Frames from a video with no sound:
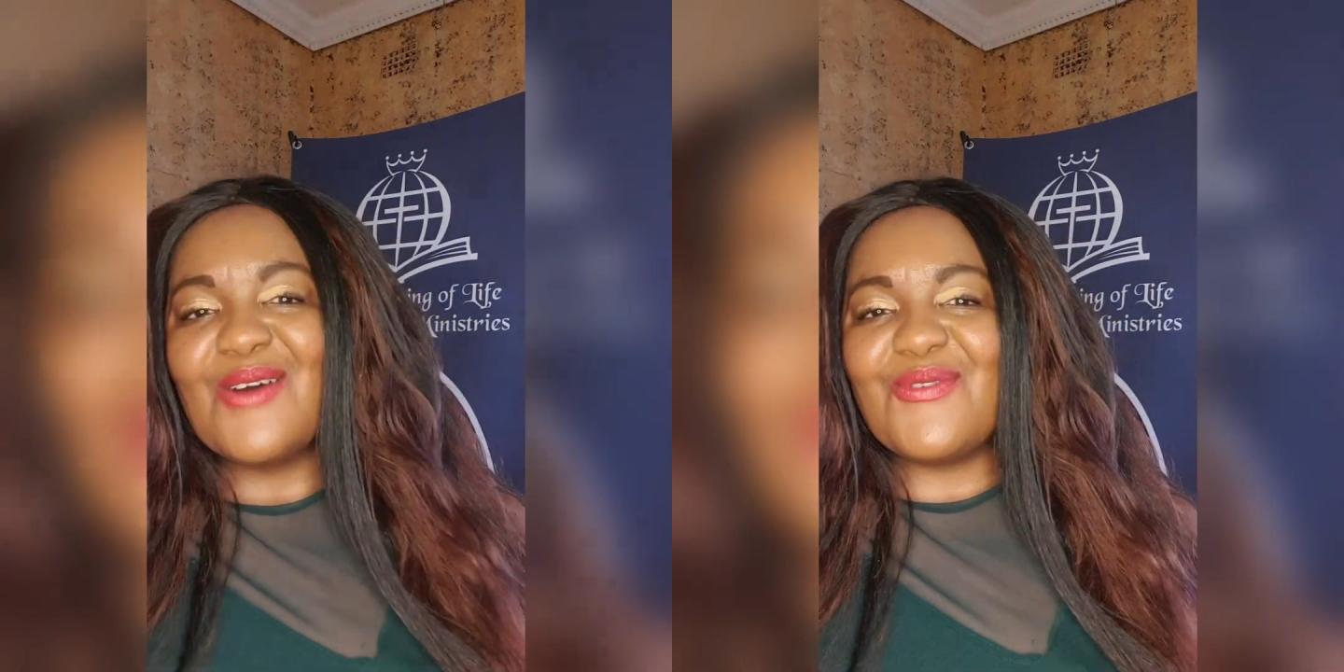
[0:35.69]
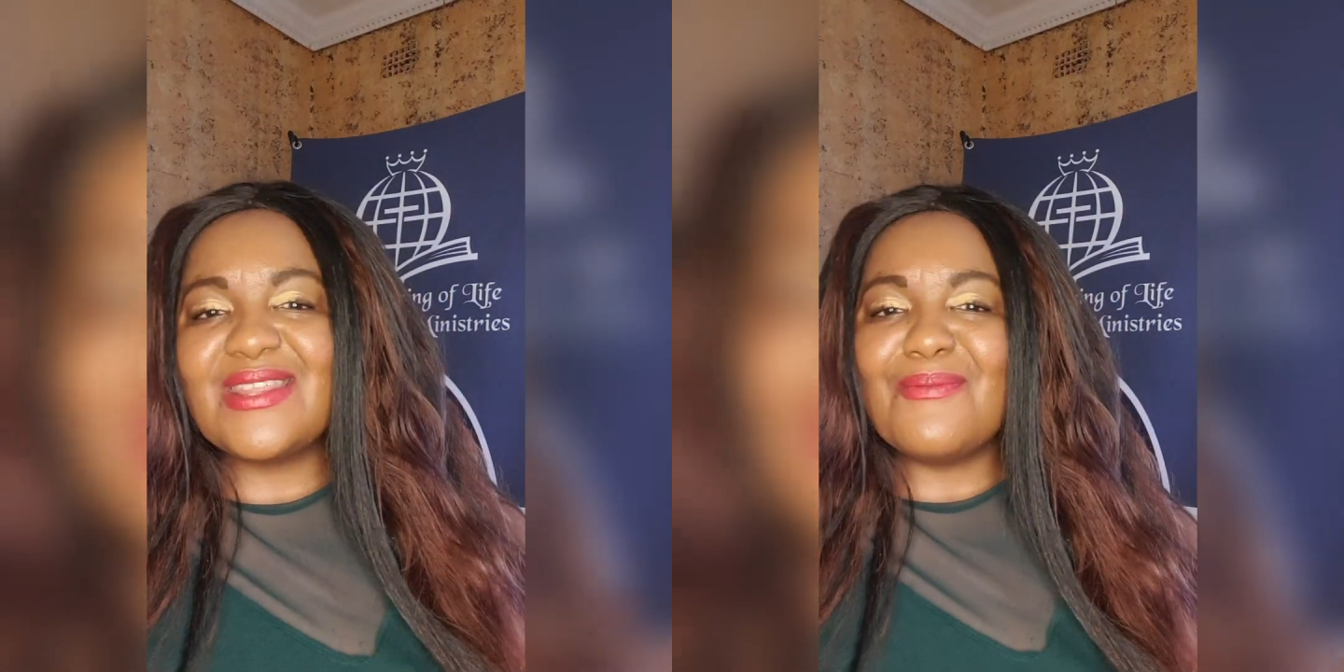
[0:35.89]

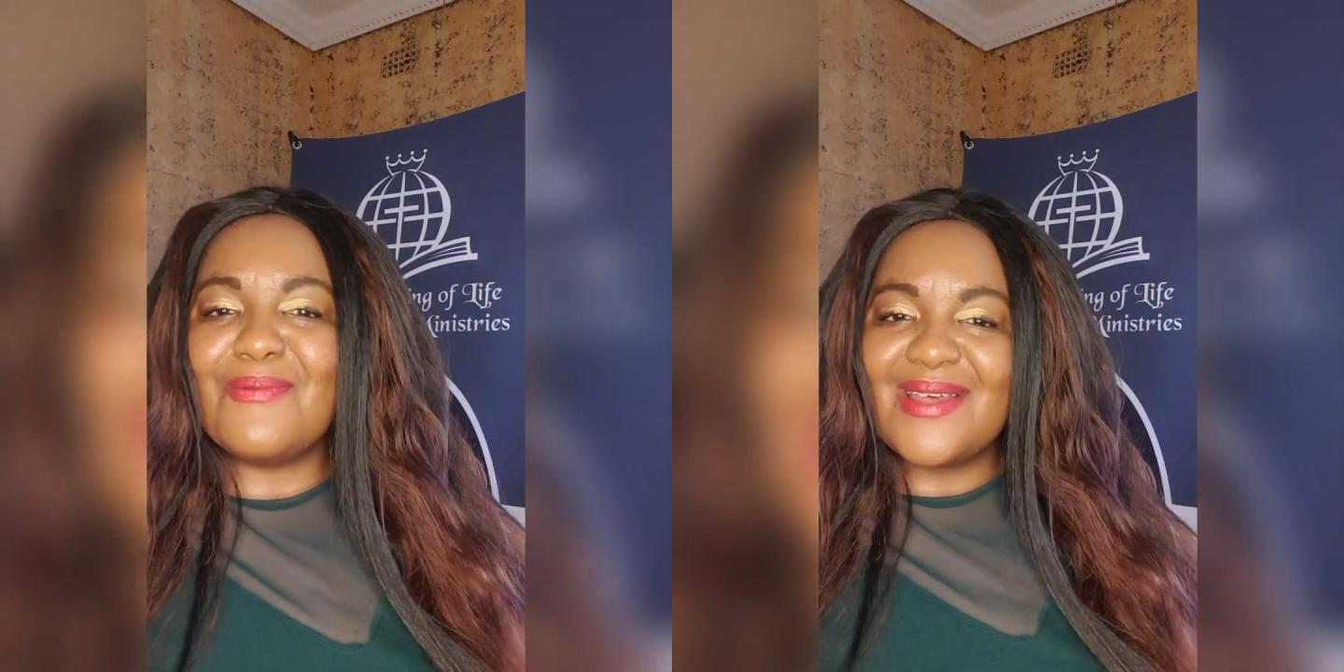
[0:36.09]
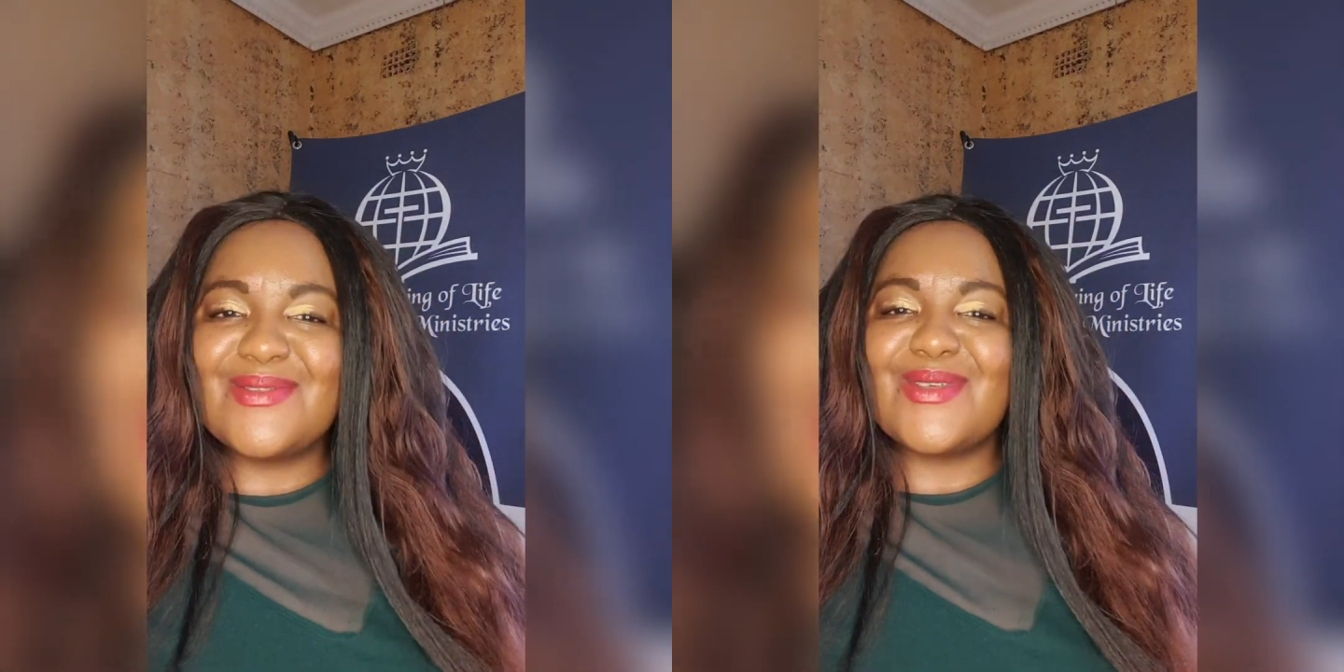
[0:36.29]
for the
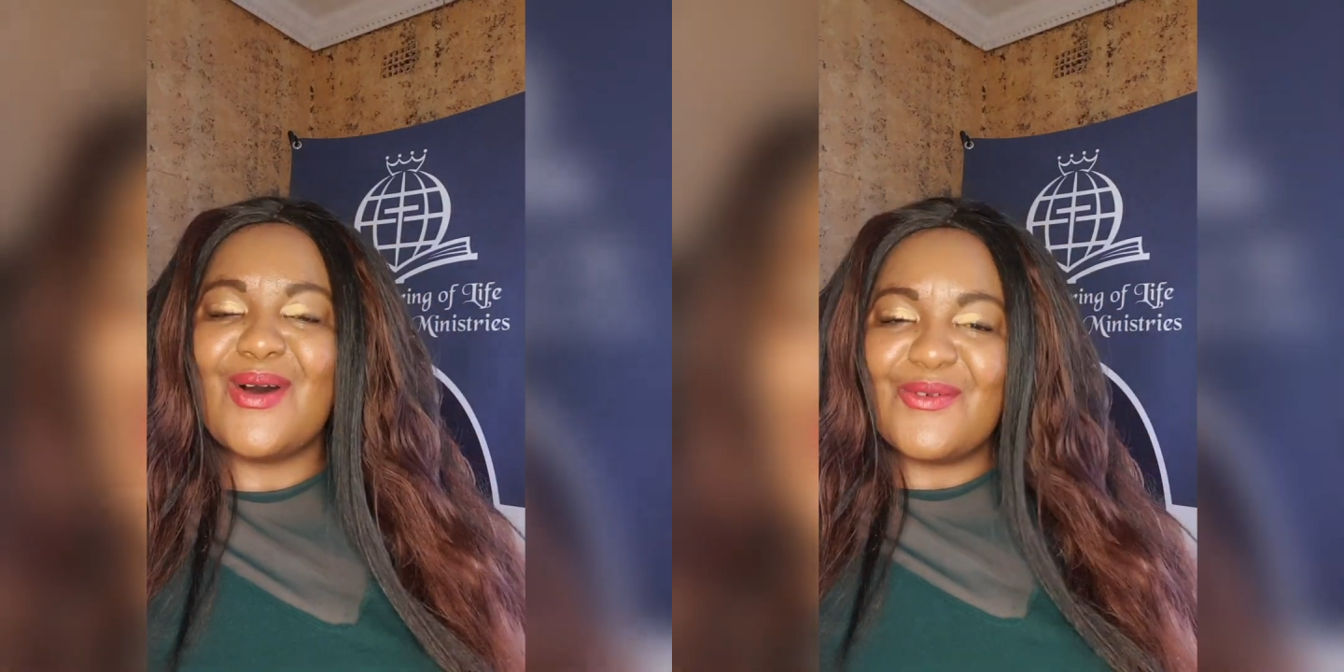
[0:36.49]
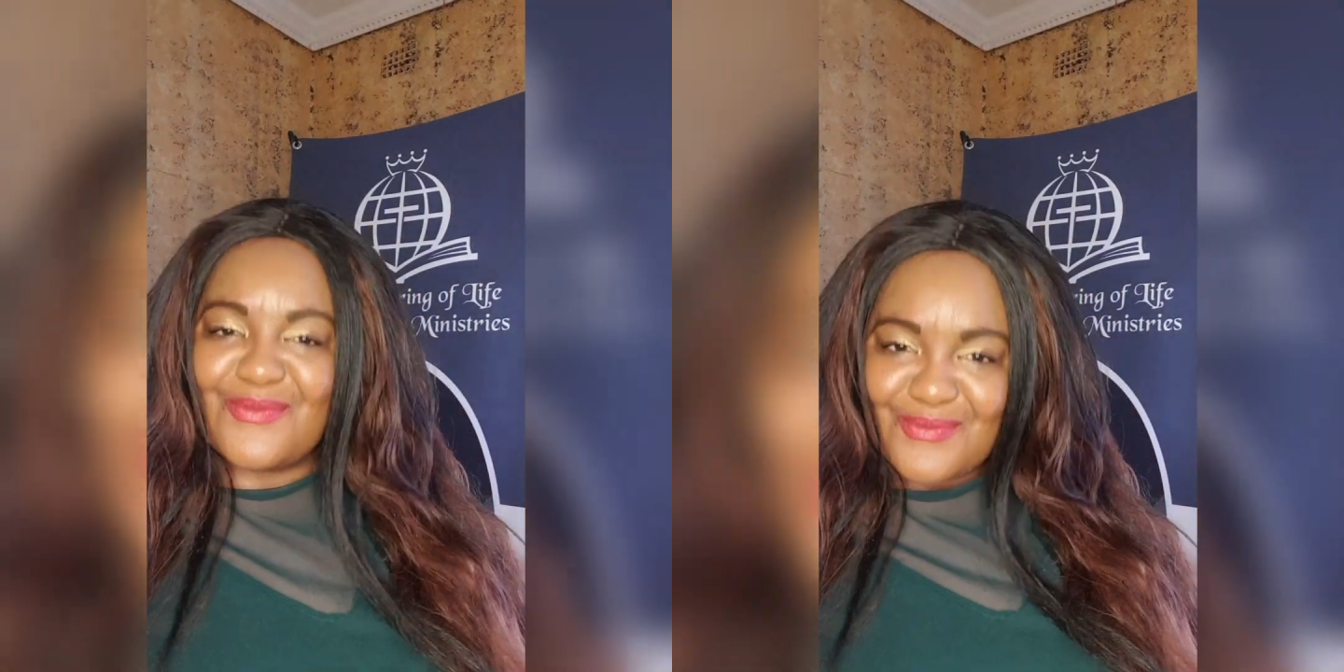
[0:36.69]
month
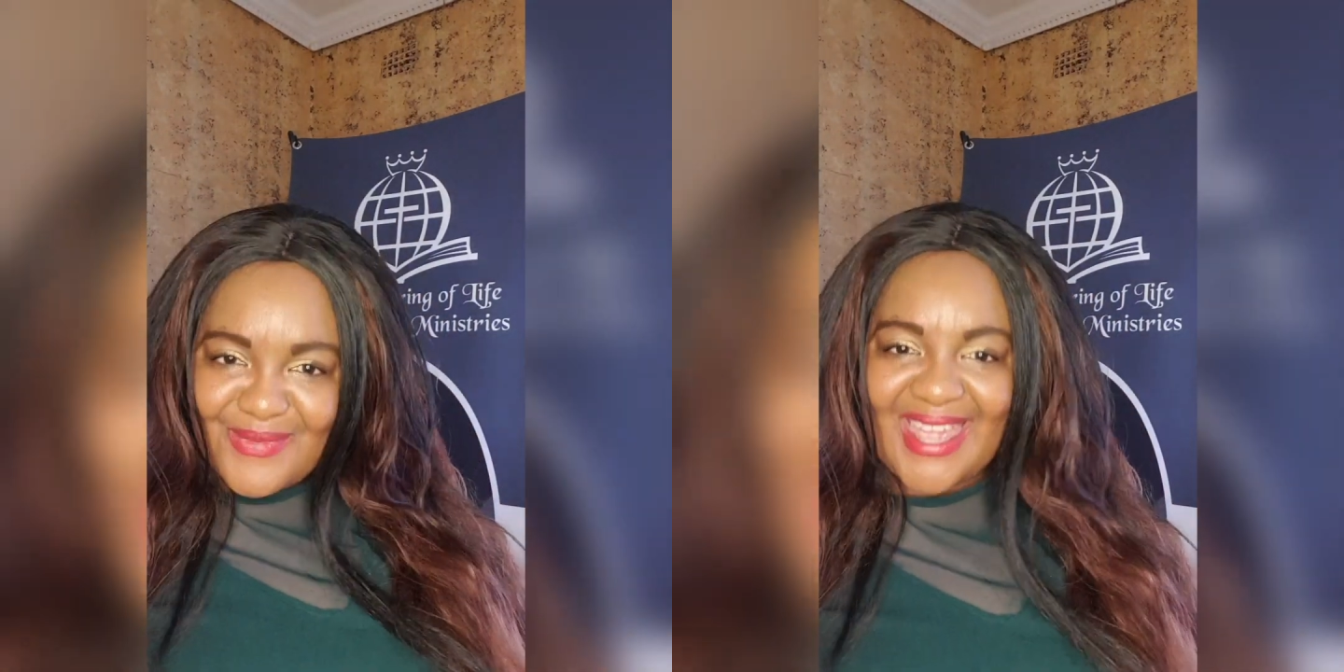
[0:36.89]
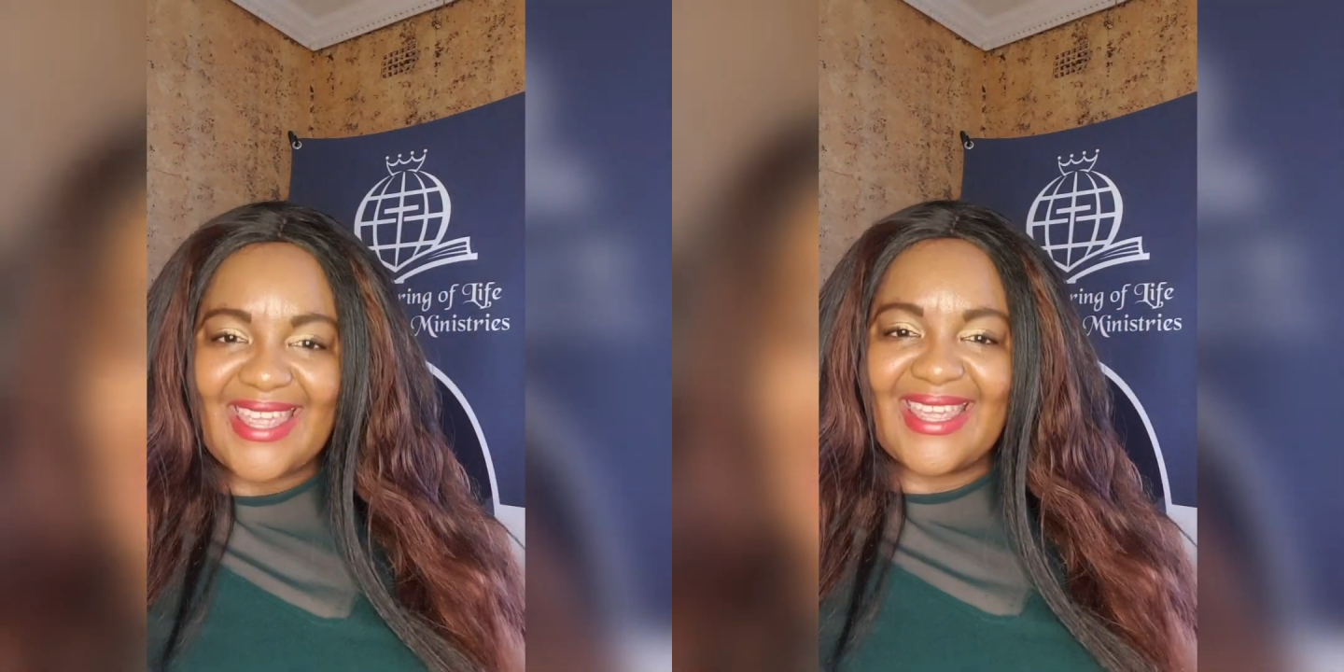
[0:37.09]
of
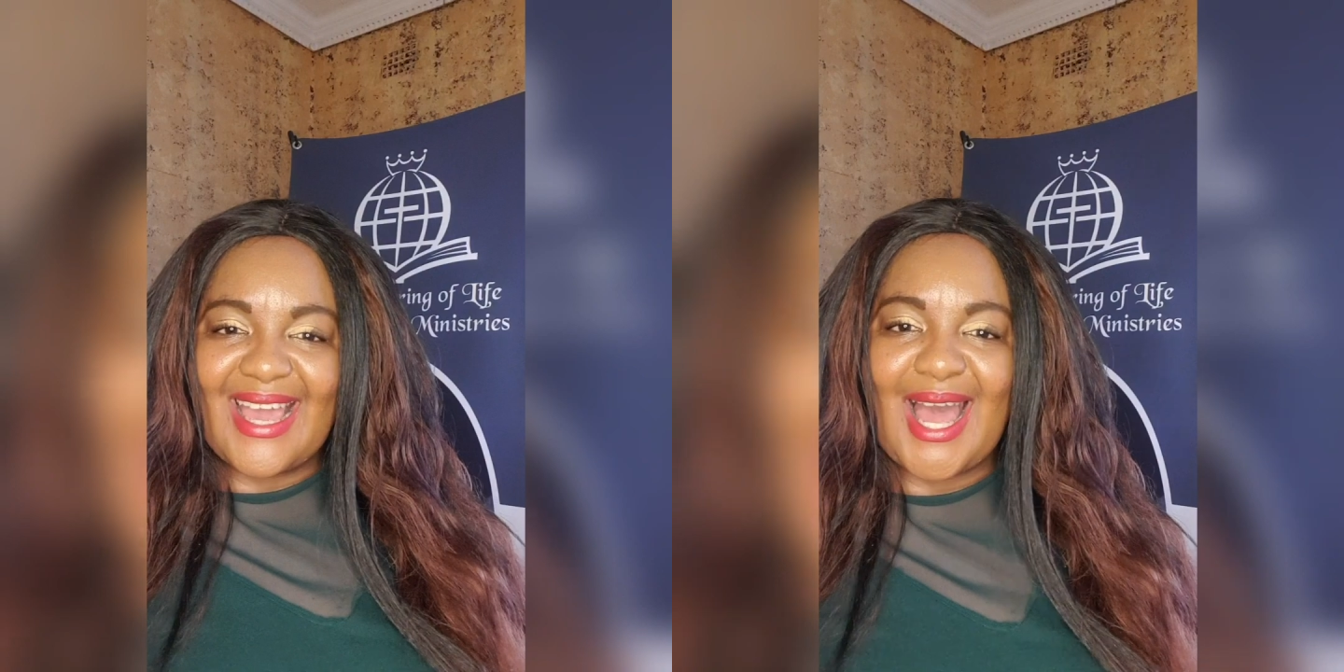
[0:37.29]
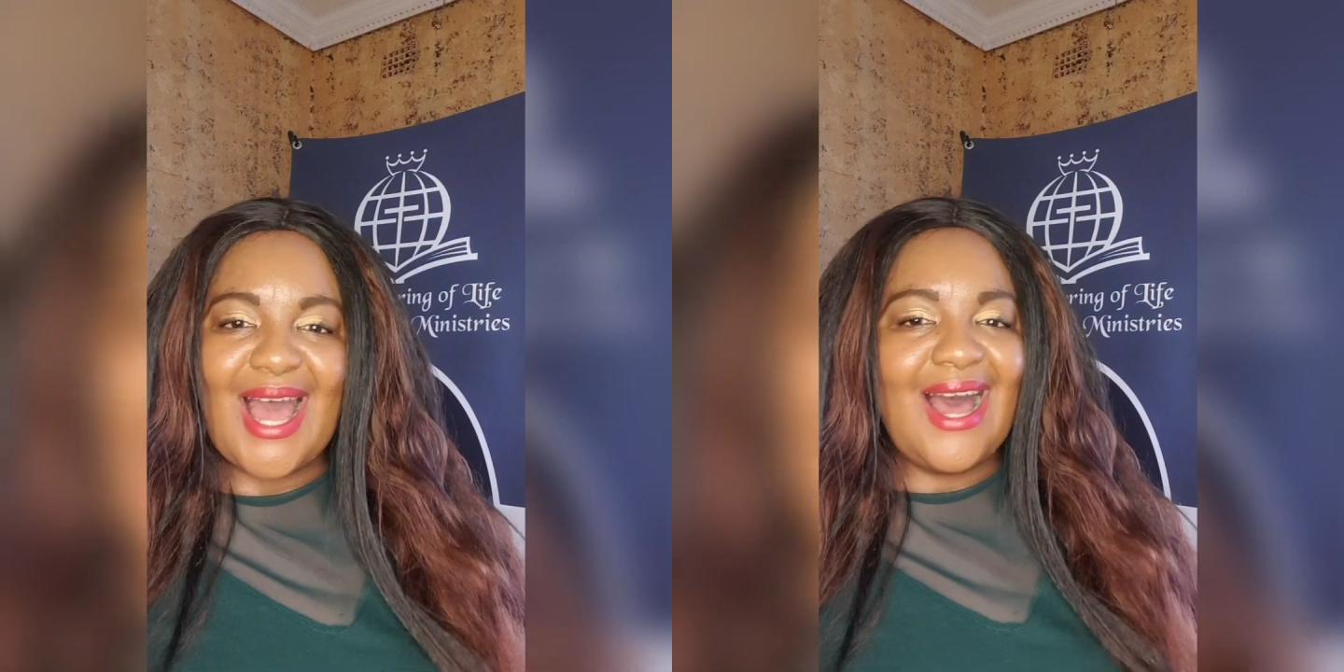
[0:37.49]
May.